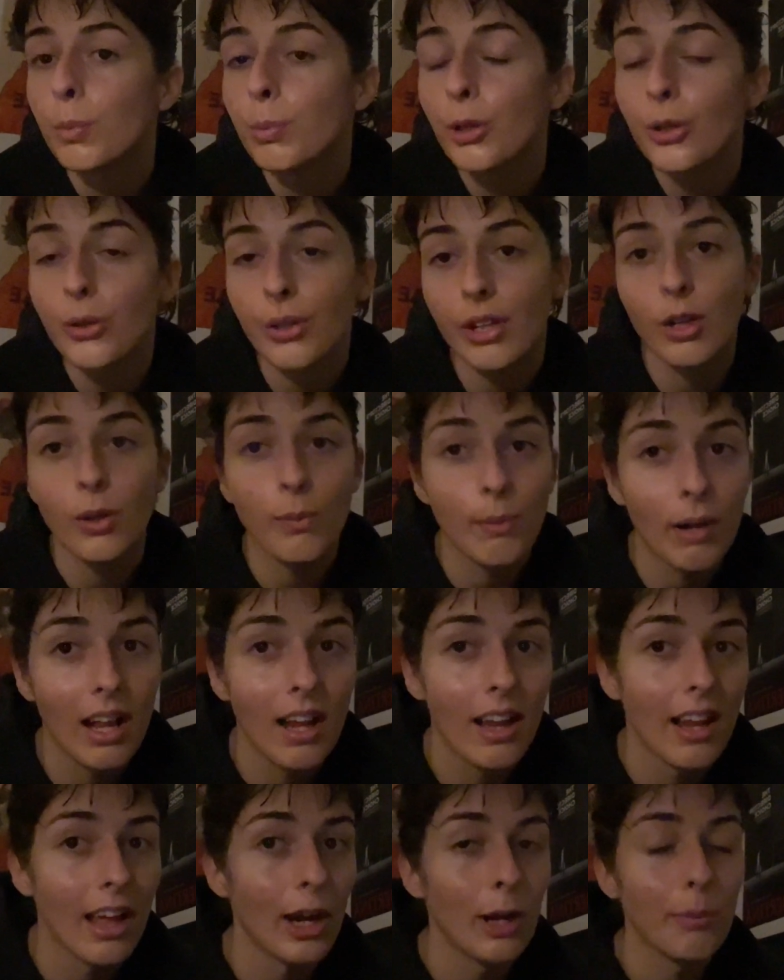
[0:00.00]
you're doing
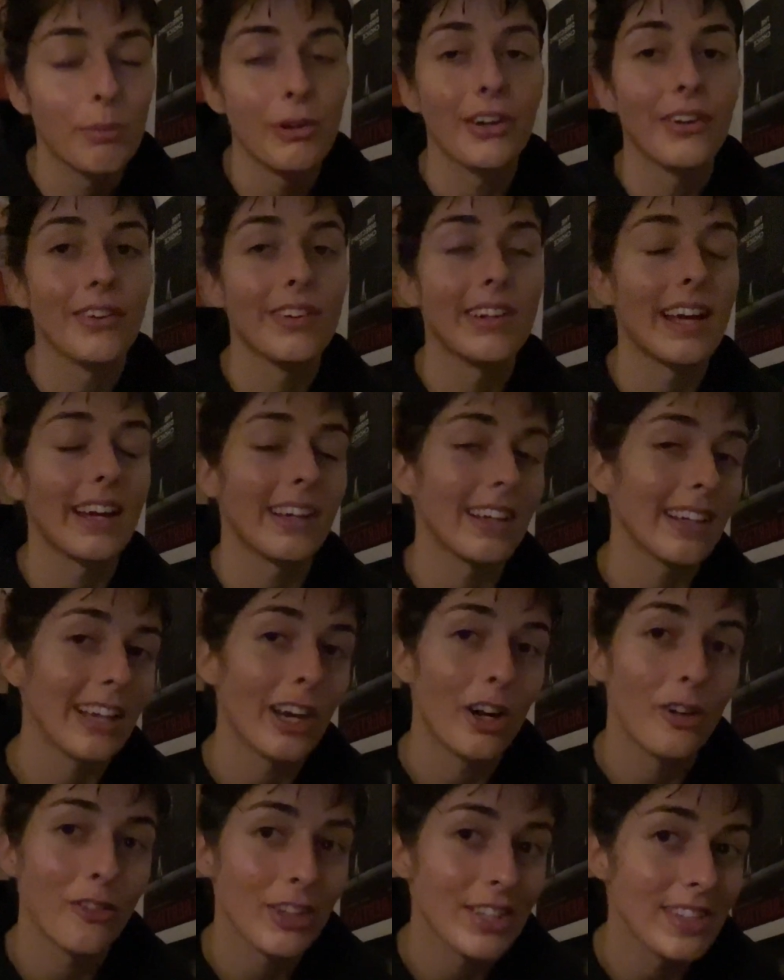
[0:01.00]
well. I hope you're taking care
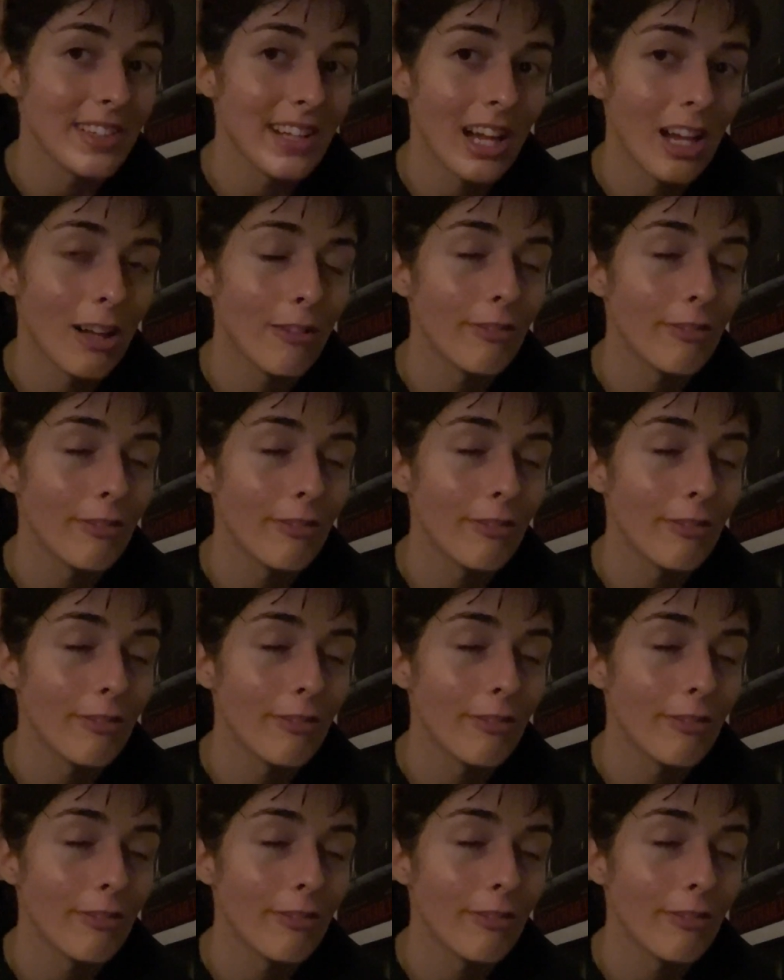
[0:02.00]
of yourself.